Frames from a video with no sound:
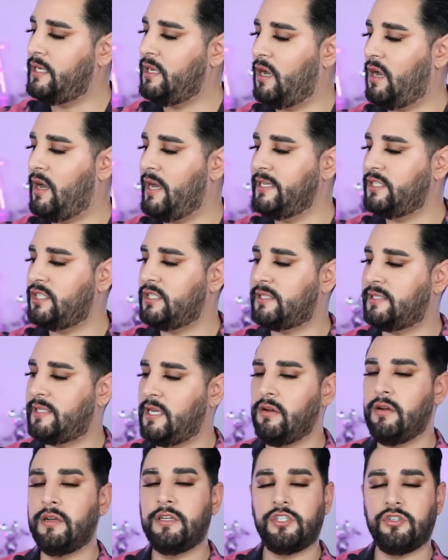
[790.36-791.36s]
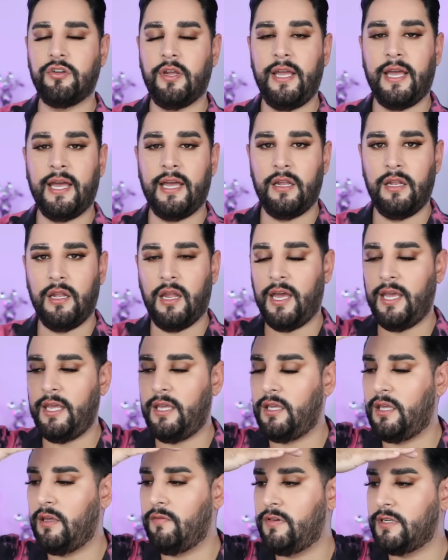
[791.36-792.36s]
in her eyes, she's staring straight at a
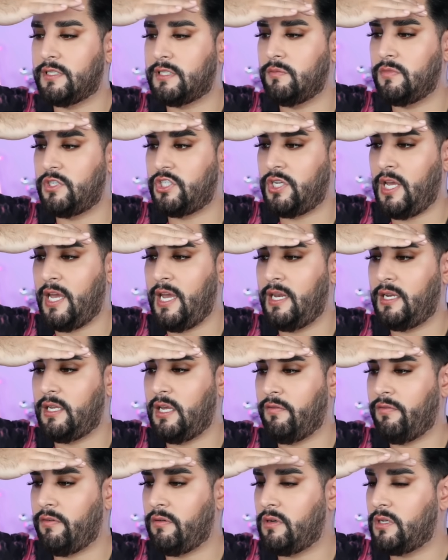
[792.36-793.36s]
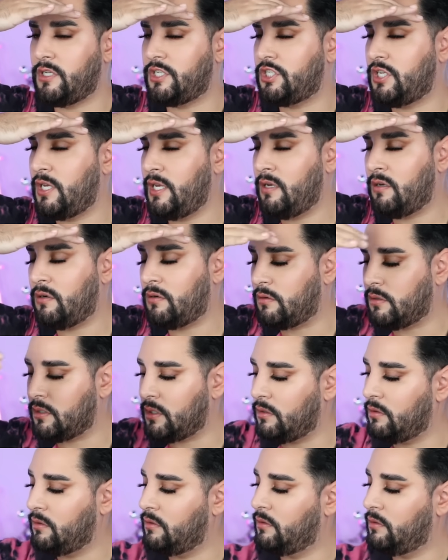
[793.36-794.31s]
light. Give her some shade, give her a shield.